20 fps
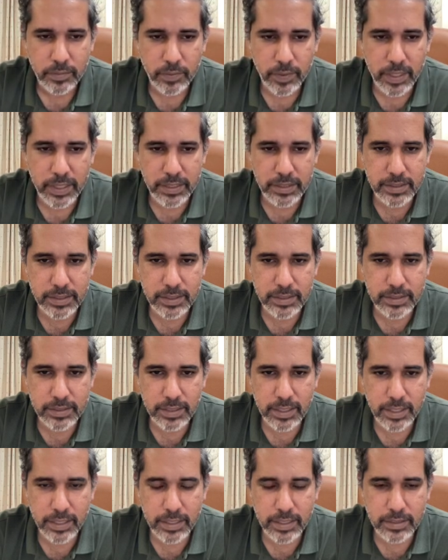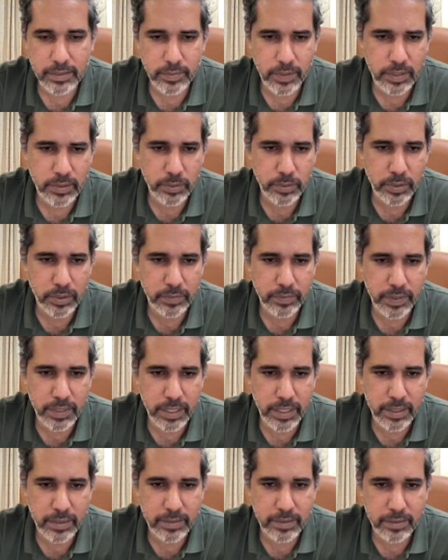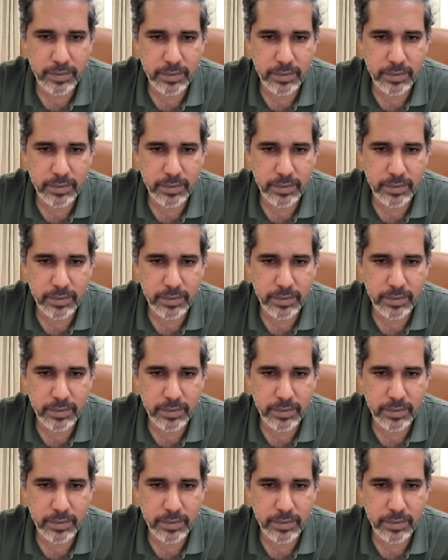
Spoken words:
Vice is great as well. Who did we get?